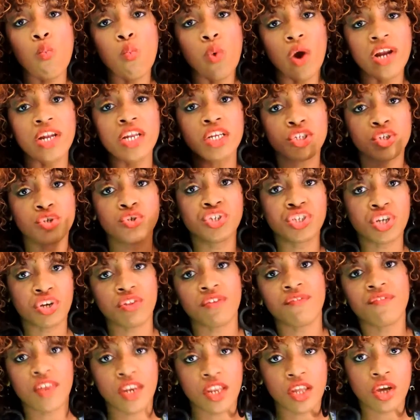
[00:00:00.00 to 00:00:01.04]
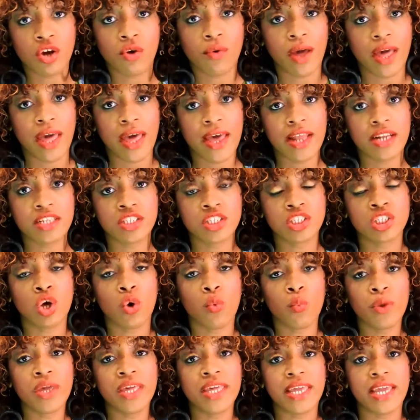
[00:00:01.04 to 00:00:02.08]
where did you share the video at
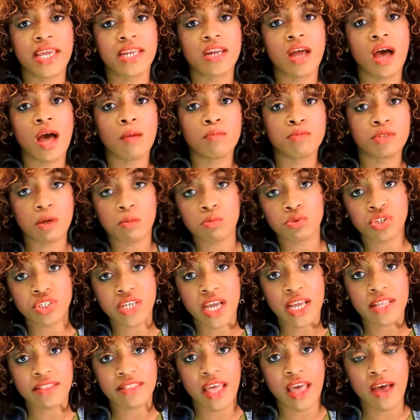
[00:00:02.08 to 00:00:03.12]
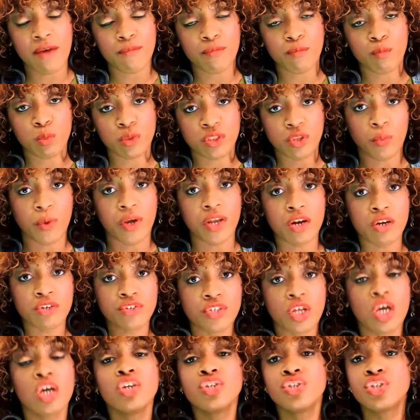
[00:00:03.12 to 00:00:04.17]
so we can um, double check that with the
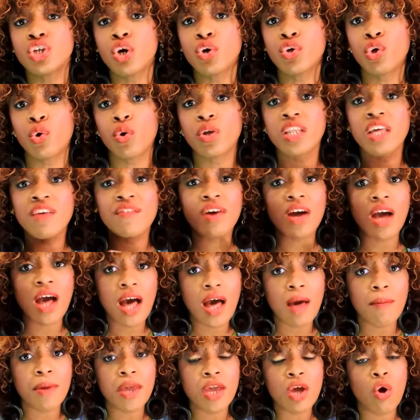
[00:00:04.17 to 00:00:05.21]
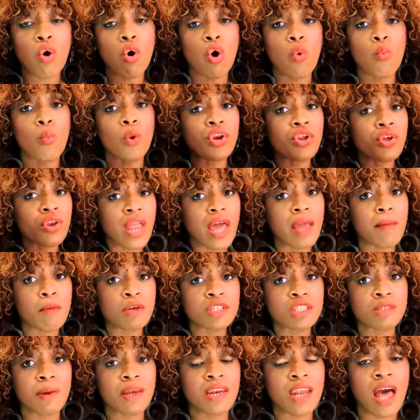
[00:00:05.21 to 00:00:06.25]
winners. So you'll leave a comment on what do you like
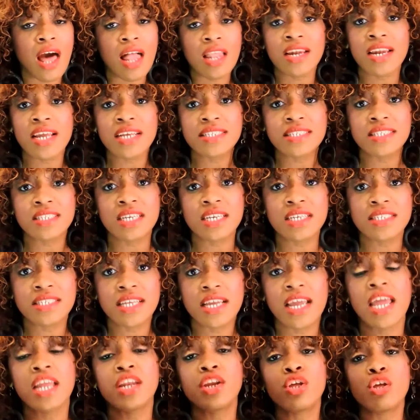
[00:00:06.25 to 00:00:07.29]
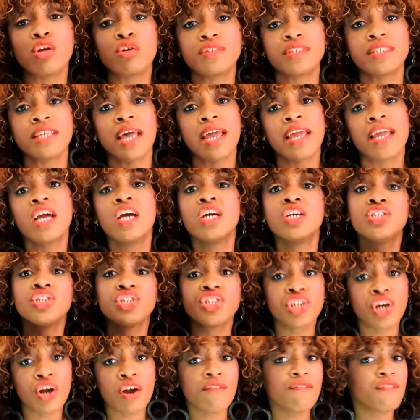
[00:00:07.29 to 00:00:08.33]
most about the holiday season and then you'll say
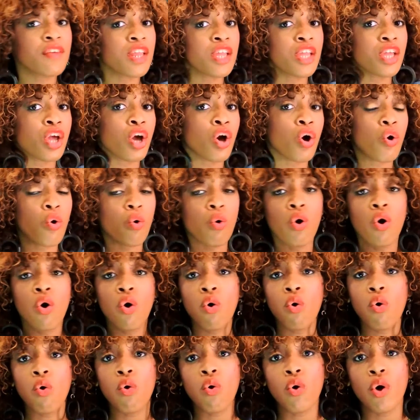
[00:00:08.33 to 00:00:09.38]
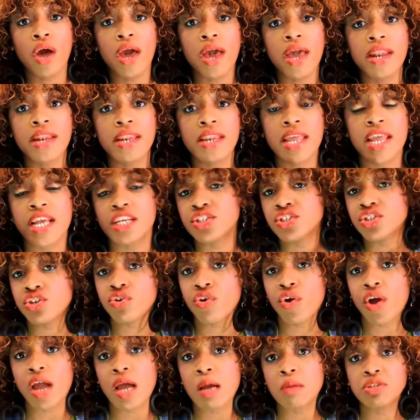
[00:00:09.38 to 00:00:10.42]
share a video on
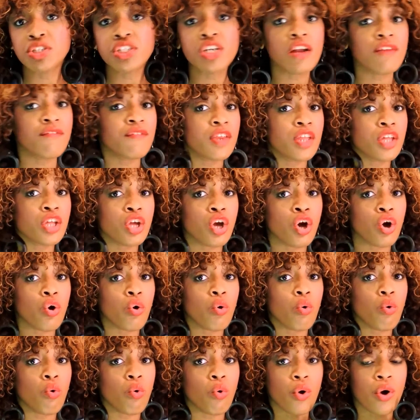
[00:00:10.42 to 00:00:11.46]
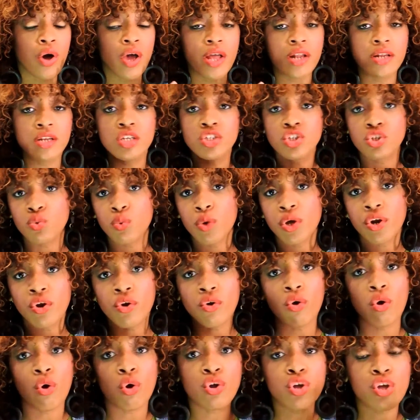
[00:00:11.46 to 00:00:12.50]
Instagram, share a video on
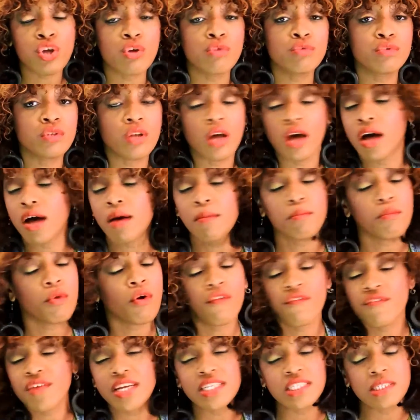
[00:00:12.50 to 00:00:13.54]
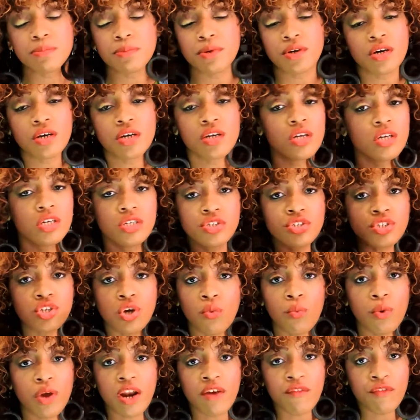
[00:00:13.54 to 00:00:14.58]
Twitter or you um, or Facebook.
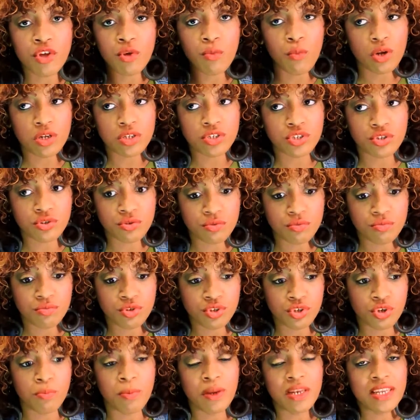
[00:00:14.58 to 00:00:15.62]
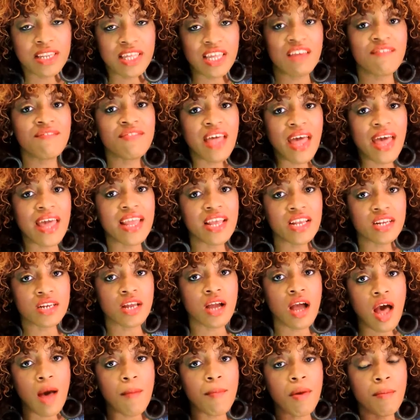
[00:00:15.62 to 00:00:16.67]
So whatever you want to do, but leave that in the
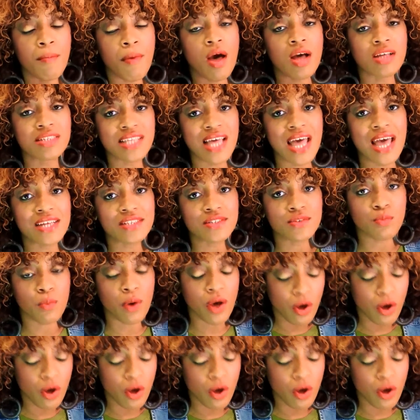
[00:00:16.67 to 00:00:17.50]
comment box as